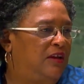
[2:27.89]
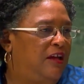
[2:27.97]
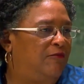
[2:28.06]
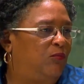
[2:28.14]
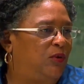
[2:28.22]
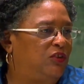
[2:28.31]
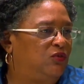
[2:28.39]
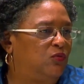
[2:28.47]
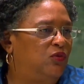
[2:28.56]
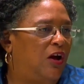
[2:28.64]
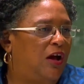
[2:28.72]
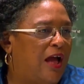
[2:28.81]
if we do
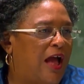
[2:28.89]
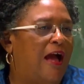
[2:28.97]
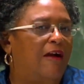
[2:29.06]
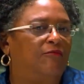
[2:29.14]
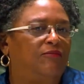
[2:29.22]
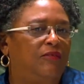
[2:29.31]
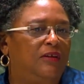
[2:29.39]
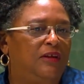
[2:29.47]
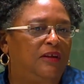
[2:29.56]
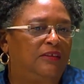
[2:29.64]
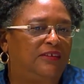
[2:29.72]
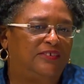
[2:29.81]
not have
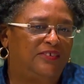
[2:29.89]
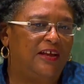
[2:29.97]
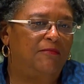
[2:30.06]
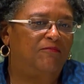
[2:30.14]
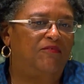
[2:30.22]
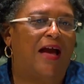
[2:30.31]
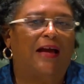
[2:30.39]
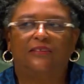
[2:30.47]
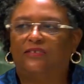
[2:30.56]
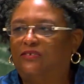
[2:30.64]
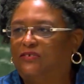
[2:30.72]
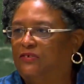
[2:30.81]
the same
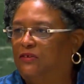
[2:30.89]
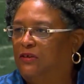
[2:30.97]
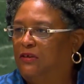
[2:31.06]
facts.